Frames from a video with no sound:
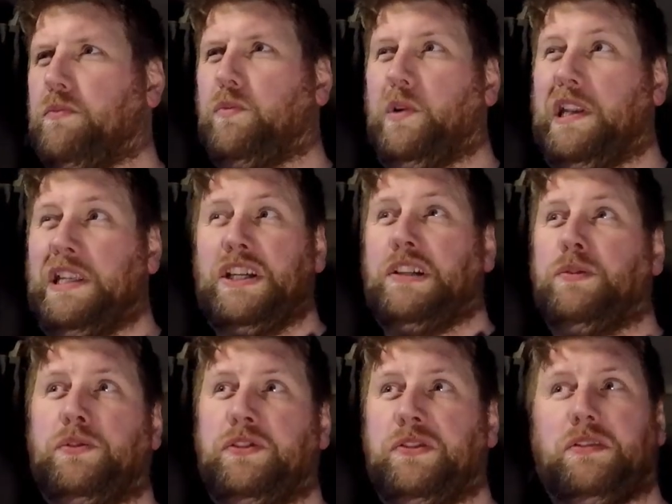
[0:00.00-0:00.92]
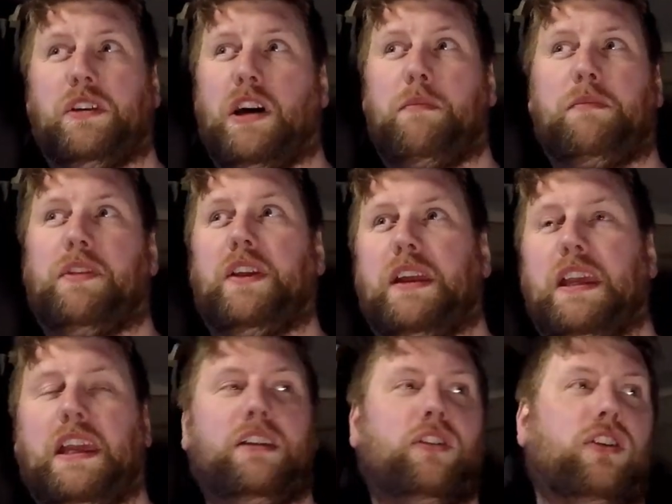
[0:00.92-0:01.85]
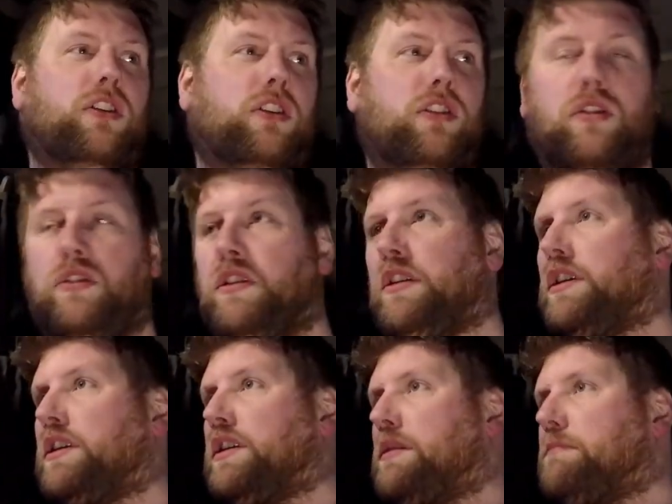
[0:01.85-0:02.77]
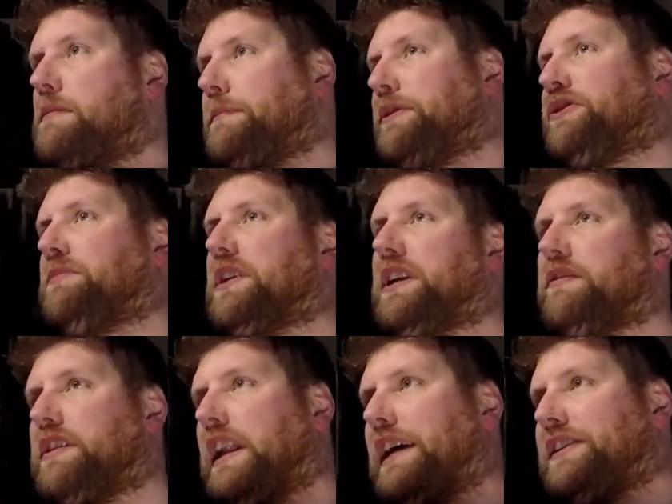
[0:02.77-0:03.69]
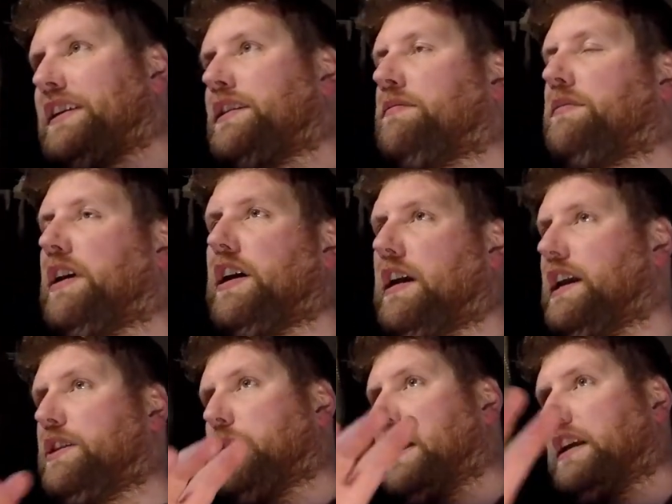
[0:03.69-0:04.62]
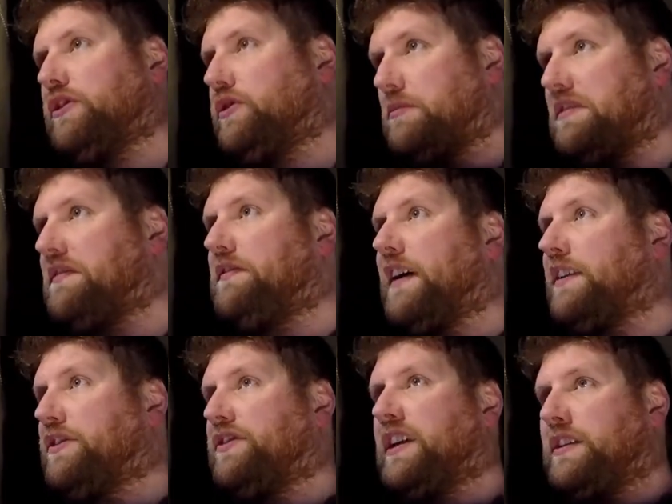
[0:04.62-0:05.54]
windows, I'm thinking, or maybe some kind of cladding. Either way, it's something fancy